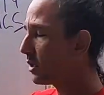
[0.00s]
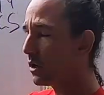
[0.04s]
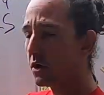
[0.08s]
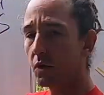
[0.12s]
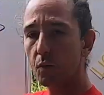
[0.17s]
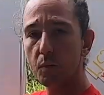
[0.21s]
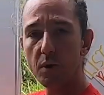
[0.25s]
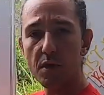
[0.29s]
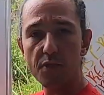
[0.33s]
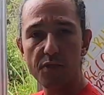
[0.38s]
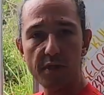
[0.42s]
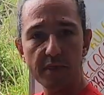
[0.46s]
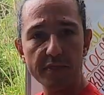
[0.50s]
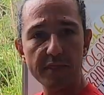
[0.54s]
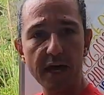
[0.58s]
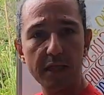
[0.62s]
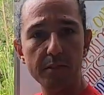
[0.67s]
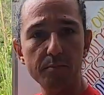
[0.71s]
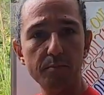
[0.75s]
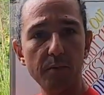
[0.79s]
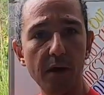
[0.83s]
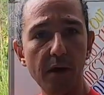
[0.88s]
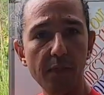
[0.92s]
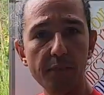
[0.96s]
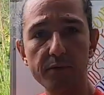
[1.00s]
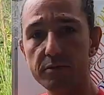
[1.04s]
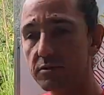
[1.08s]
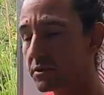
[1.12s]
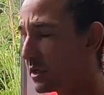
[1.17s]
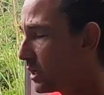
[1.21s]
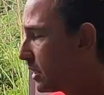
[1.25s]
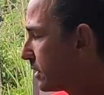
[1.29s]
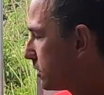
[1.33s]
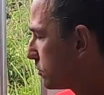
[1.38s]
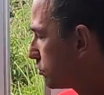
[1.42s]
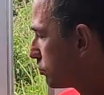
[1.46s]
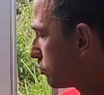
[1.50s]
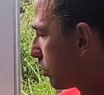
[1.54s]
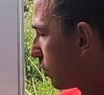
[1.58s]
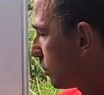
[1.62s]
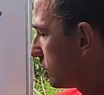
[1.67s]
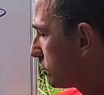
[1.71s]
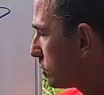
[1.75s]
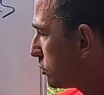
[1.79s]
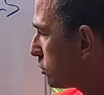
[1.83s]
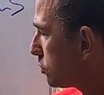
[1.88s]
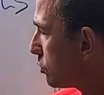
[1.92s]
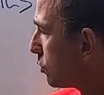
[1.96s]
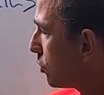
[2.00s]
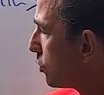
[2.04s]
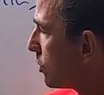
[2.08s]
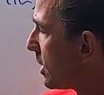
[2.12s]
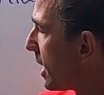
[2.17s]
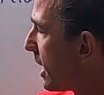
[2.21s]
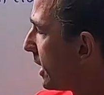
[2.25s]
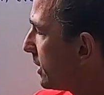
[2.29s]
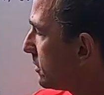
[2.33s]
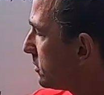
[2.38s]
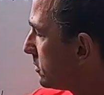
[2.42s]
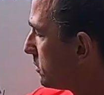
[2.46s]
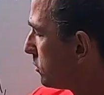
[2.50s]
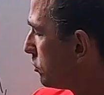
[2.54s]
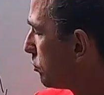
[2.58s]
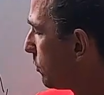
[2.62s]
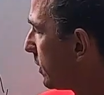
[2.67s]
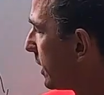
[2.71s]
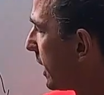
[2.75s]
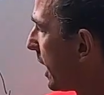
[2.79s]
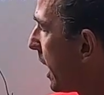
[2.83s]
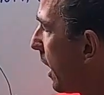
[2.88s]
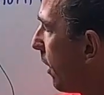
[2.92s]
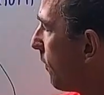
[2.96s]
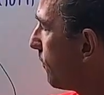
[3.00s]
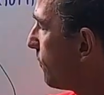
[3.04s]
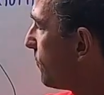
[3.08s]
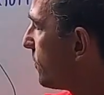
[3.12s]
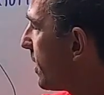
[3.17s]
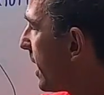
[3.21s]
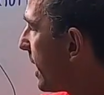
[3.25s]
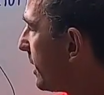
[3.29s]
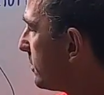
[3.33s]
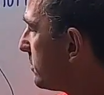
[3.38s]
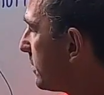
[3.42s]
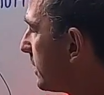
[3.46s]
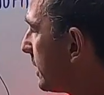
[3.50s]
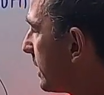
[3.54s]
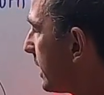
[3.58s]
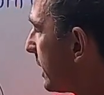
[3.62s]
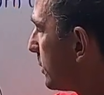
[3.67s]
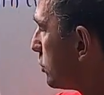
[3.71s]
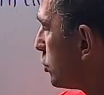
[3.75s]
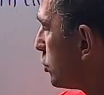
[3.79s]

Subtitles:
within that month. So it's 2 days, 2.5 days in each